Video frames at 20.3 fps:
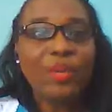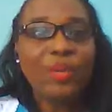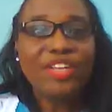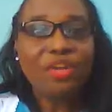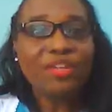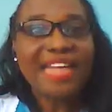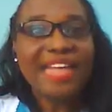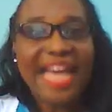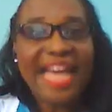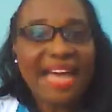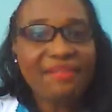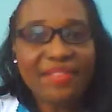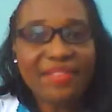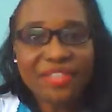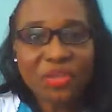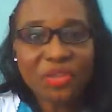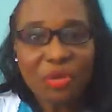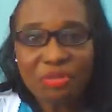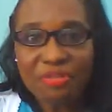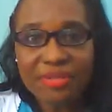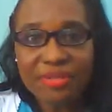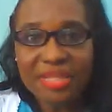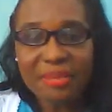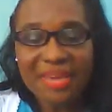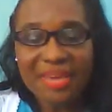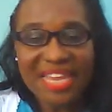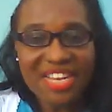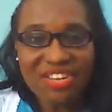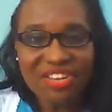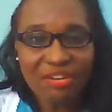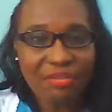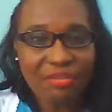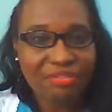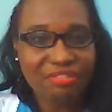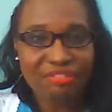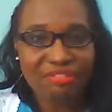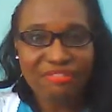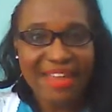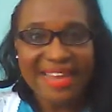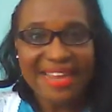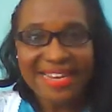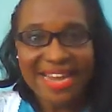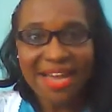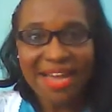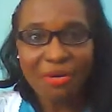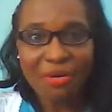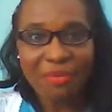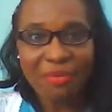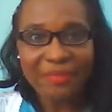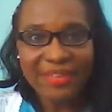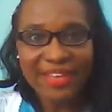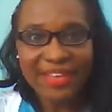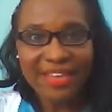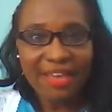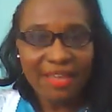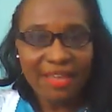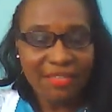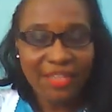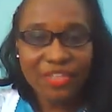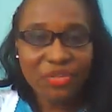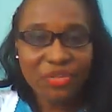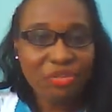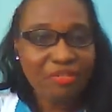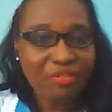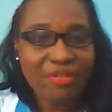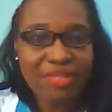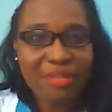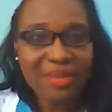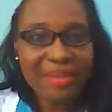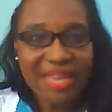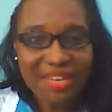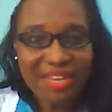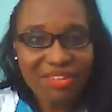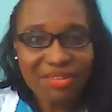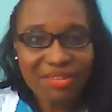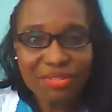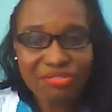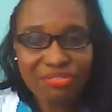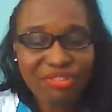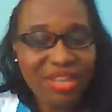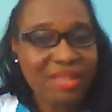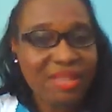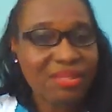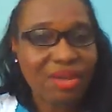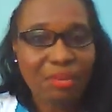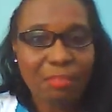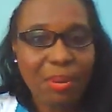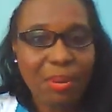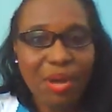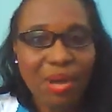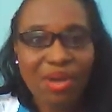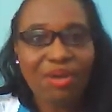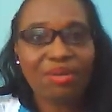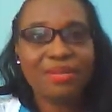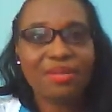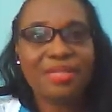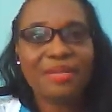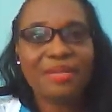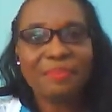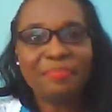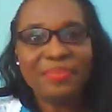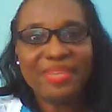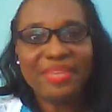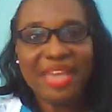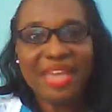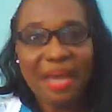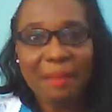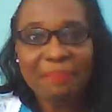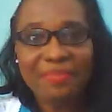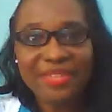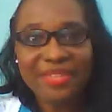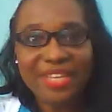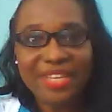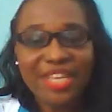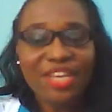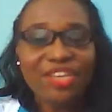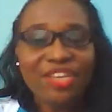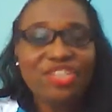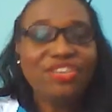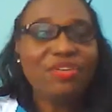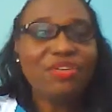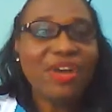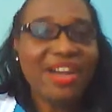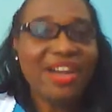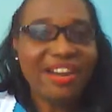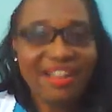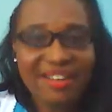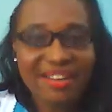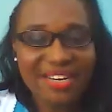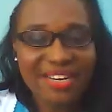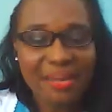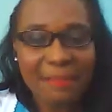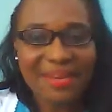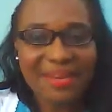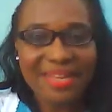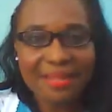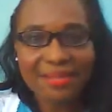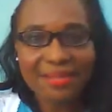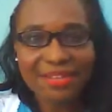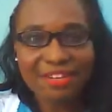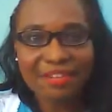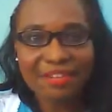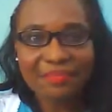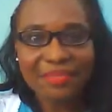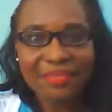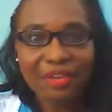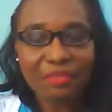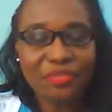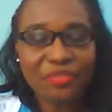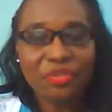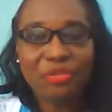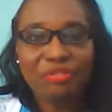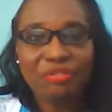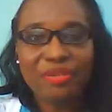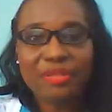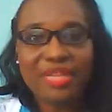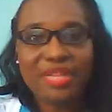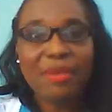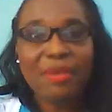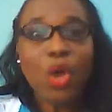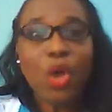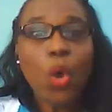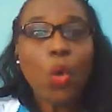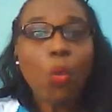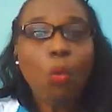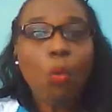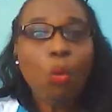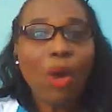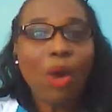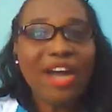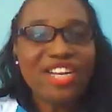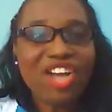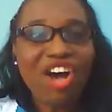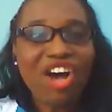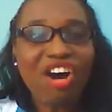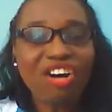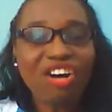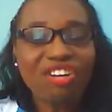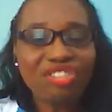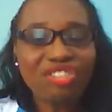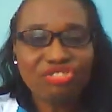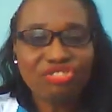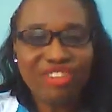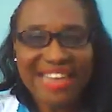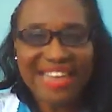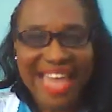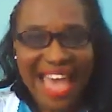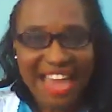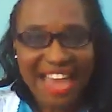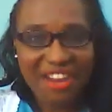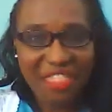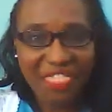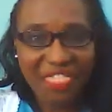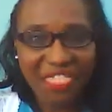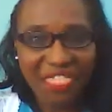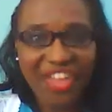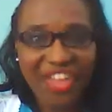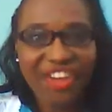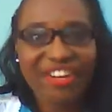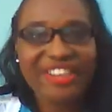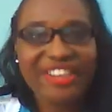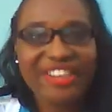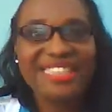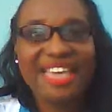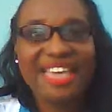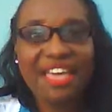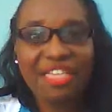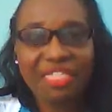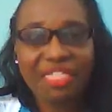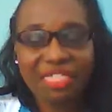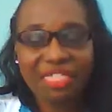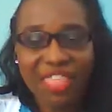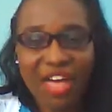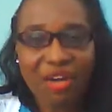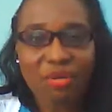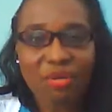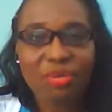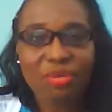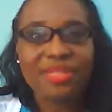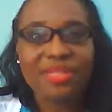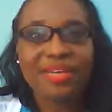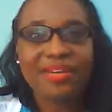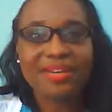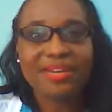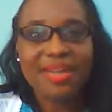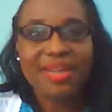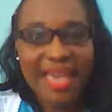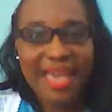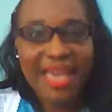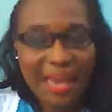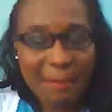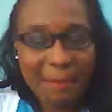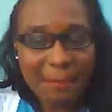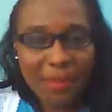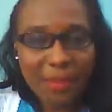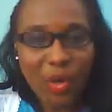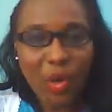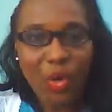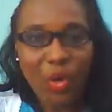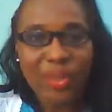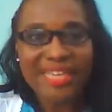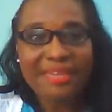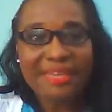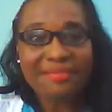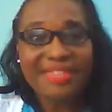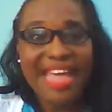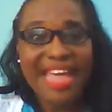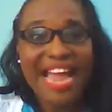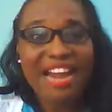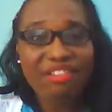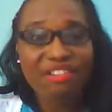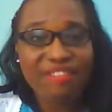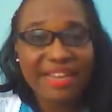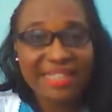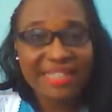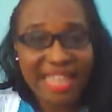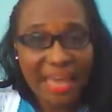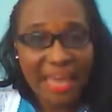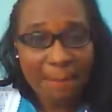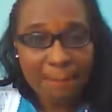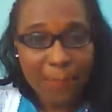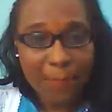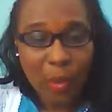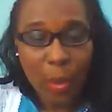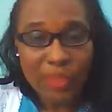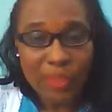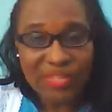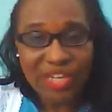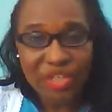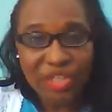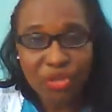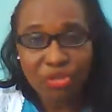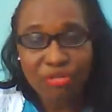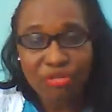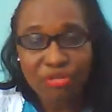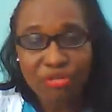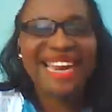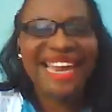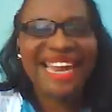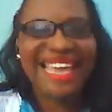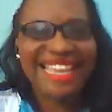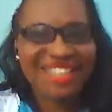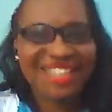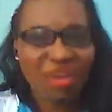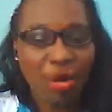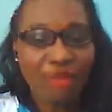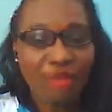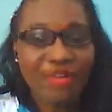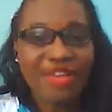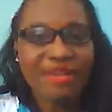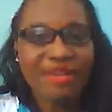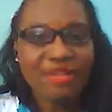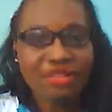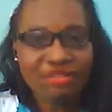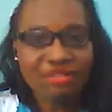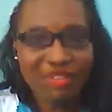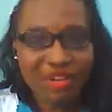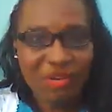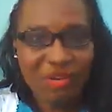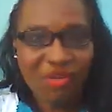We don't have a tourism industry right now. The tourism industry is on pause. Yeah? You heard the Minister of Tourism. 130,000 employees, direct employees in the tourism, laid off during